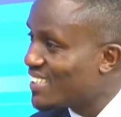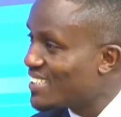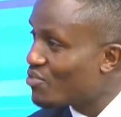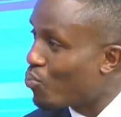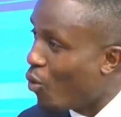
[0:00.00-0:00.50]
Is
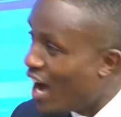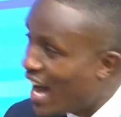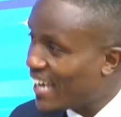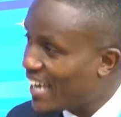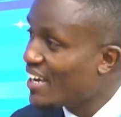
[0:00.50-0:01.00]
that
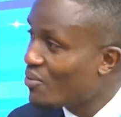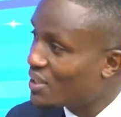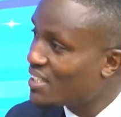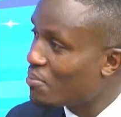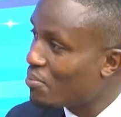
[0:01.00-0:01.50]
why we're
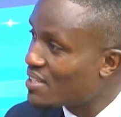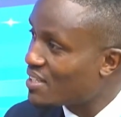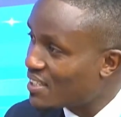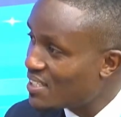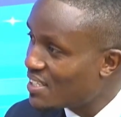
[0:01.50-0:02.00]
seeing the
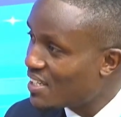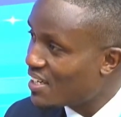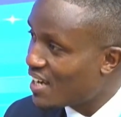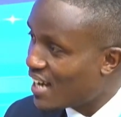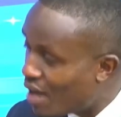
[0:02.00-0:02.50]
president mm
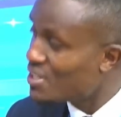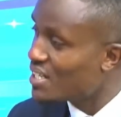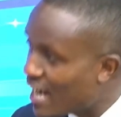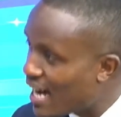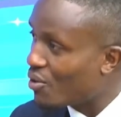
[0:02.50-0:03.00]
-hmm. out and
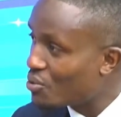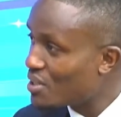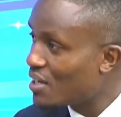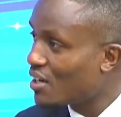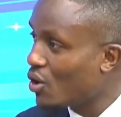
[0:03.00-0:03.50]
out
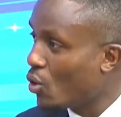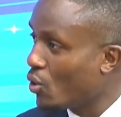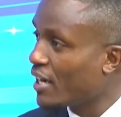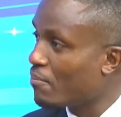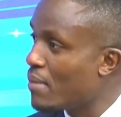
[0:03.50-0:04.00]
mm -hmm.
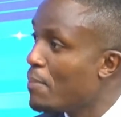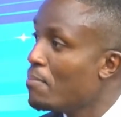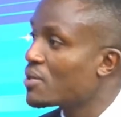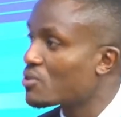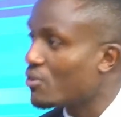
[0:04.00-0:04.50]
calling
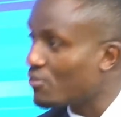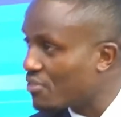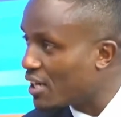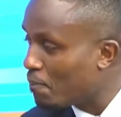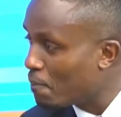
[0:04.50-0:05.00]
members of
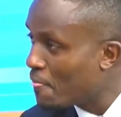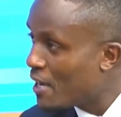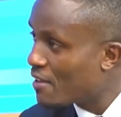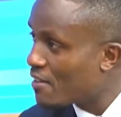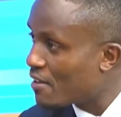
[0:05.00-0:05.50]
um,
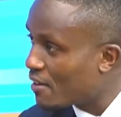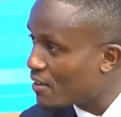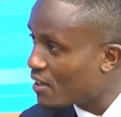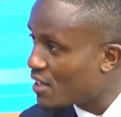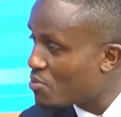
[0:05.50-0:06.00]

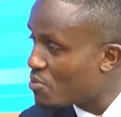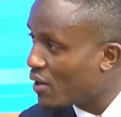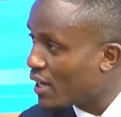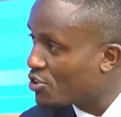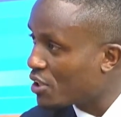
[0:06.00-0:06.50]
the Azimio
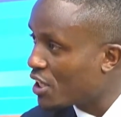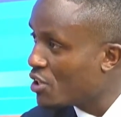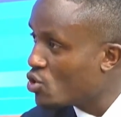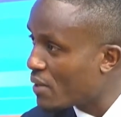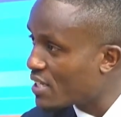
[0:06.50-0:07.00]
coalition
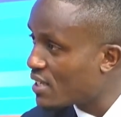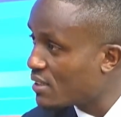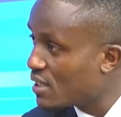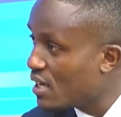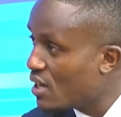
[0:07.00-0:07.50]
into
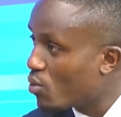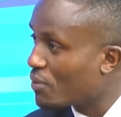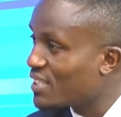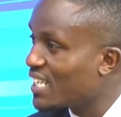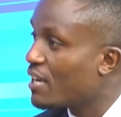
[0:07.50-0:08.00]
meetings? Mm -hmm. Well,
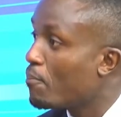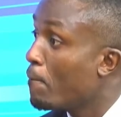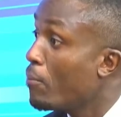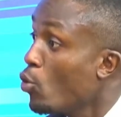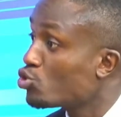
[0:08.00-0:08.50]
we're seeing him
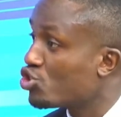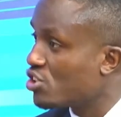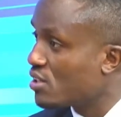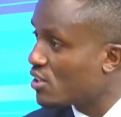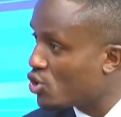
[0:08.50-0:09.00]

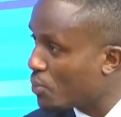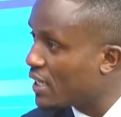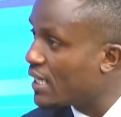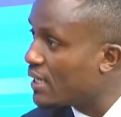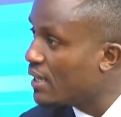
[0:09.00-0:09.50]
push the
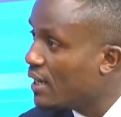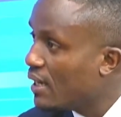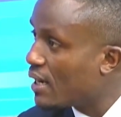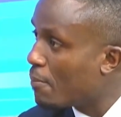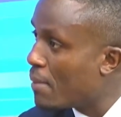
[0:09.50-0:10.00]
Jubilee
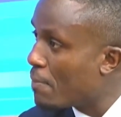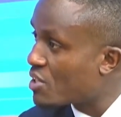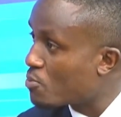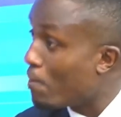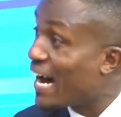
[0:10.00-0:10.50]
uh,
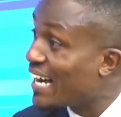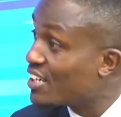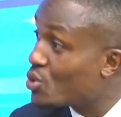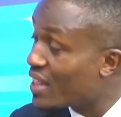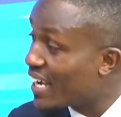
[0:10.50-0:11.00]
members
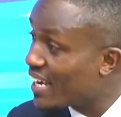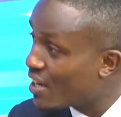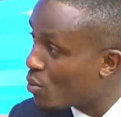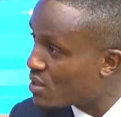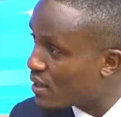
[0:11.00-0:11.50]
back to the
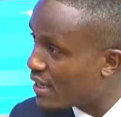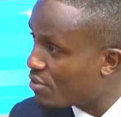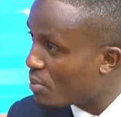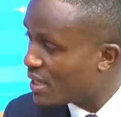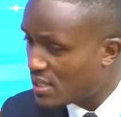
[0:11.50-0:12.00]
Kenya Kwanza
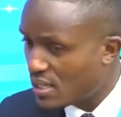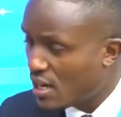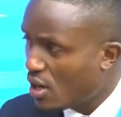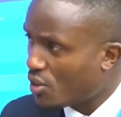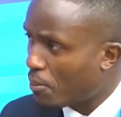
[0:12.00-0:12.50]
government
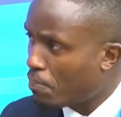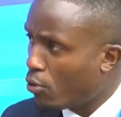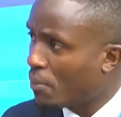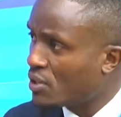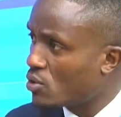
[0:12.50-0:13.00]
on the
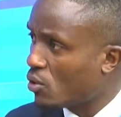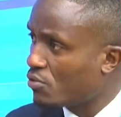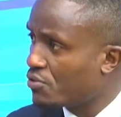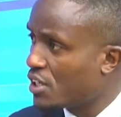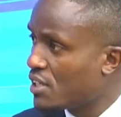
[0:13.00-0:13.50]
promise
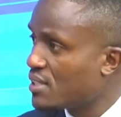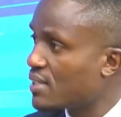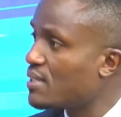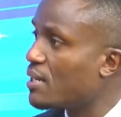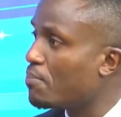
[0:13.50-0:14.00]
of
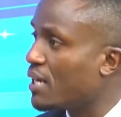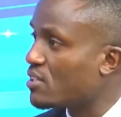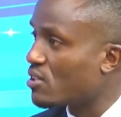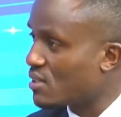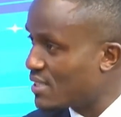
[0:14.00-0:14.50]

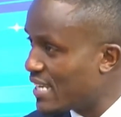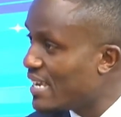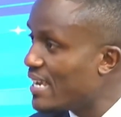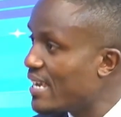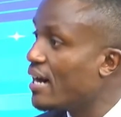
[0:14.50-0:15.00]
sustainability.
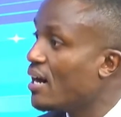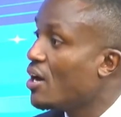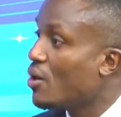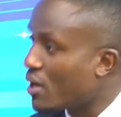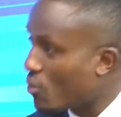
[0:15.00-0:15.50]
Stay here,
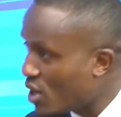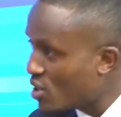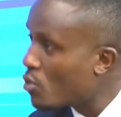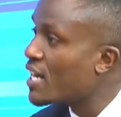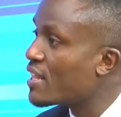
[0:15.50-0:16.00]
we're the ones
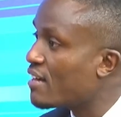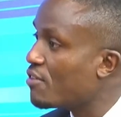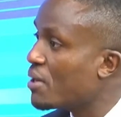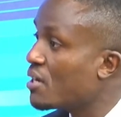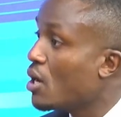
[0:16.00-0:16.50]
who are running the
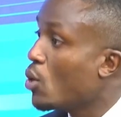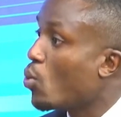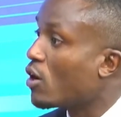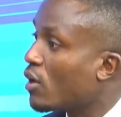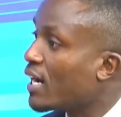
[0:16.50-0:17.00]
government,
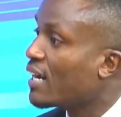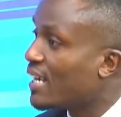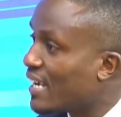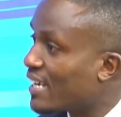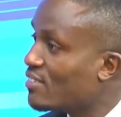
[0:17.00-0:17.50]
we're going to
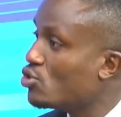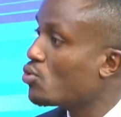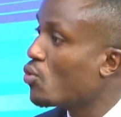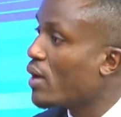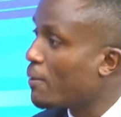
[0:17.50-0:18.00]
get
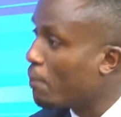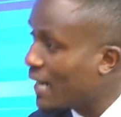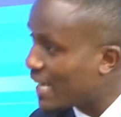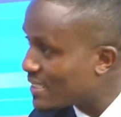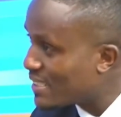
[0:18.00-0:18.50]
you a
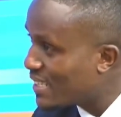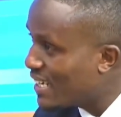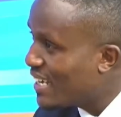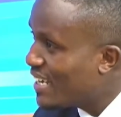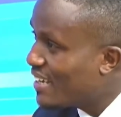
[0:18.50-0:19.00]
place.
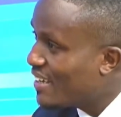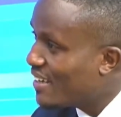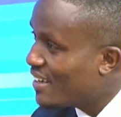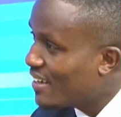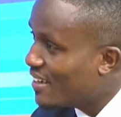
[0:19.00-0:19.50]

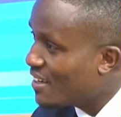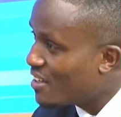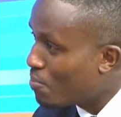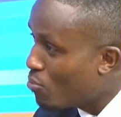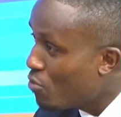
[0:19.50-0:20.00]

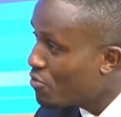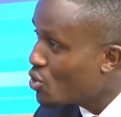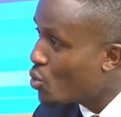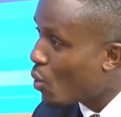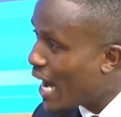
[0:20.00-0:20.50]
The move
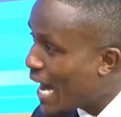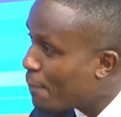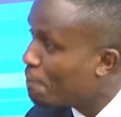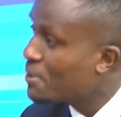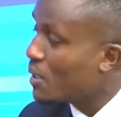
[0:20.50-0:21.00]
to
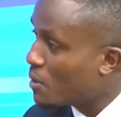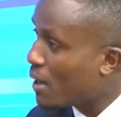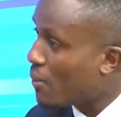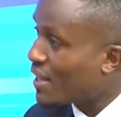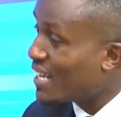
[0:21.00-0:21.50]
absolute
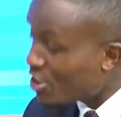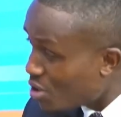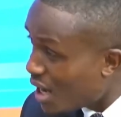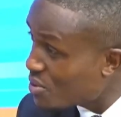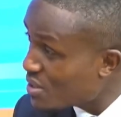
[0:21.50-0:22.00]
power. The
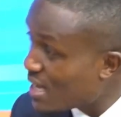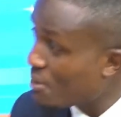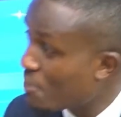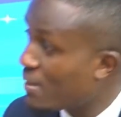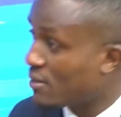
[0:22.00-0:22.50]
National House is
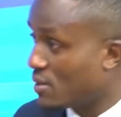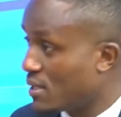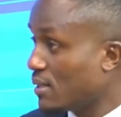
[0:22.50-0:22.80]
coming back today.